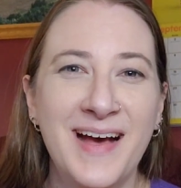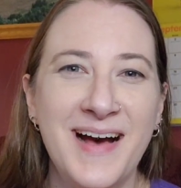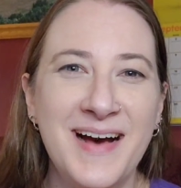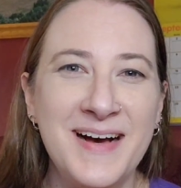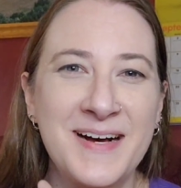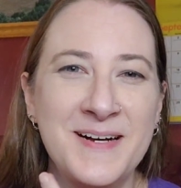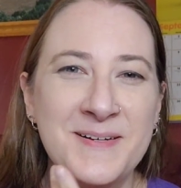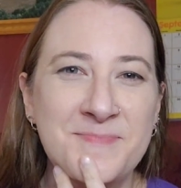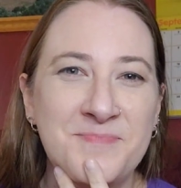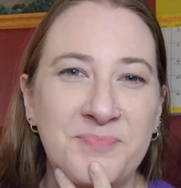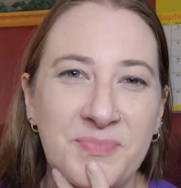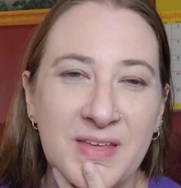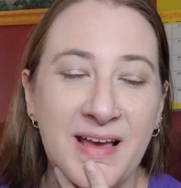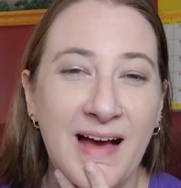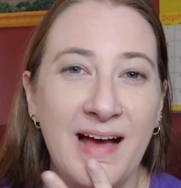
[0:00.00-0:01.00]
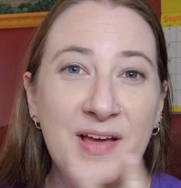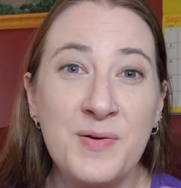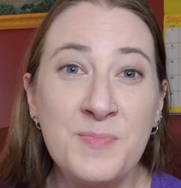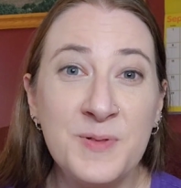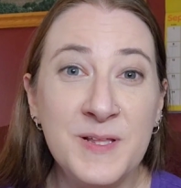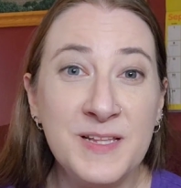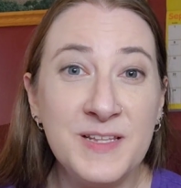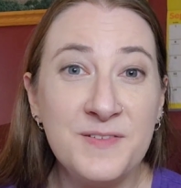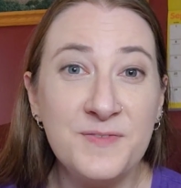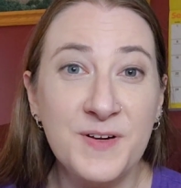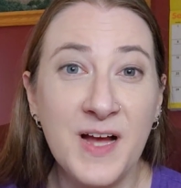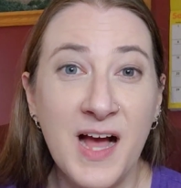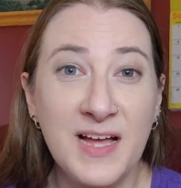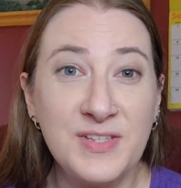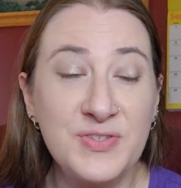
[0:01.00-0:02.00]
I completely
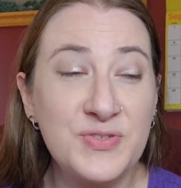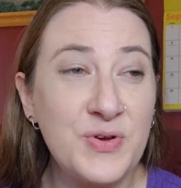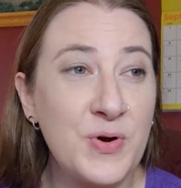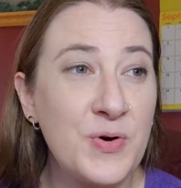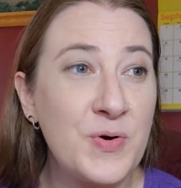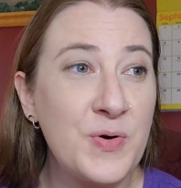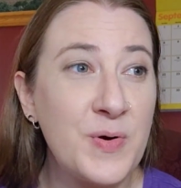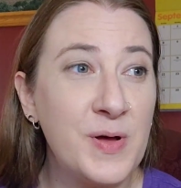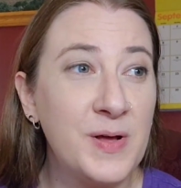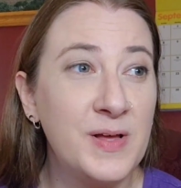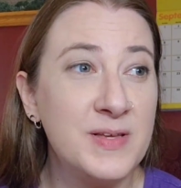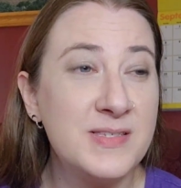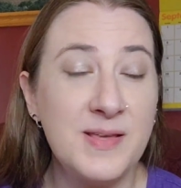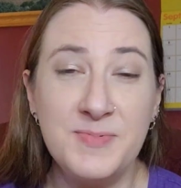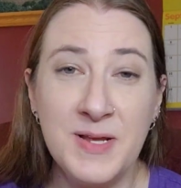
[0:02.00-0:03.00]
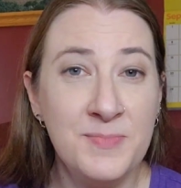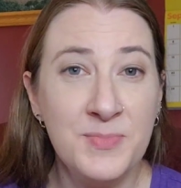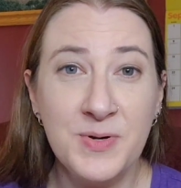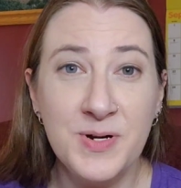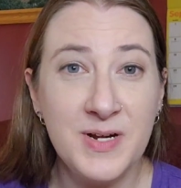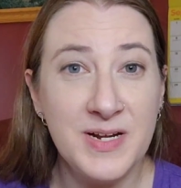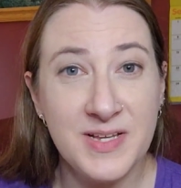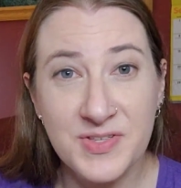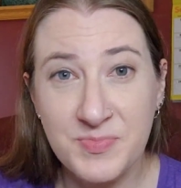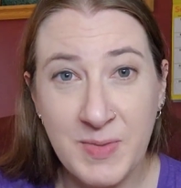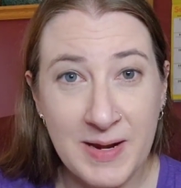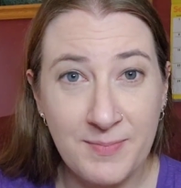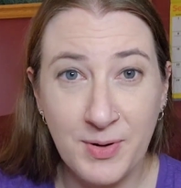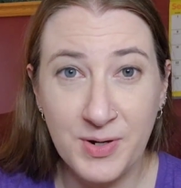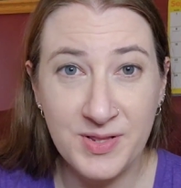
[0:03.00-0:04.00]
forgot. So September is
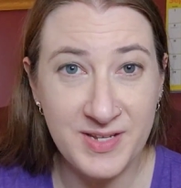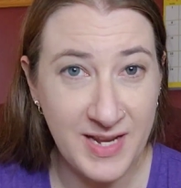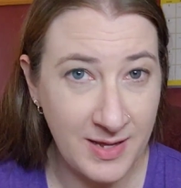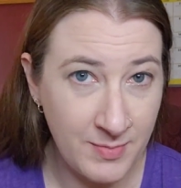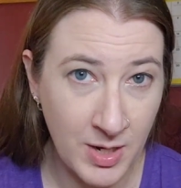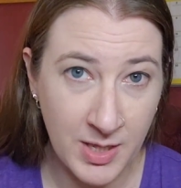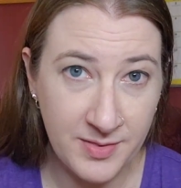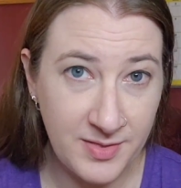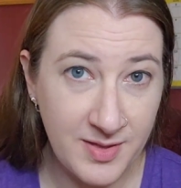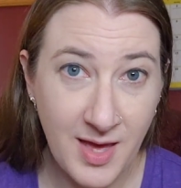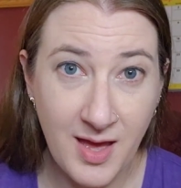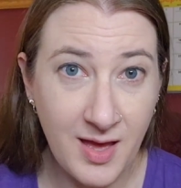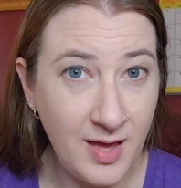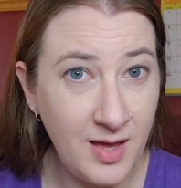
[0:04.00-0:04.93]
my birthday month. Yay!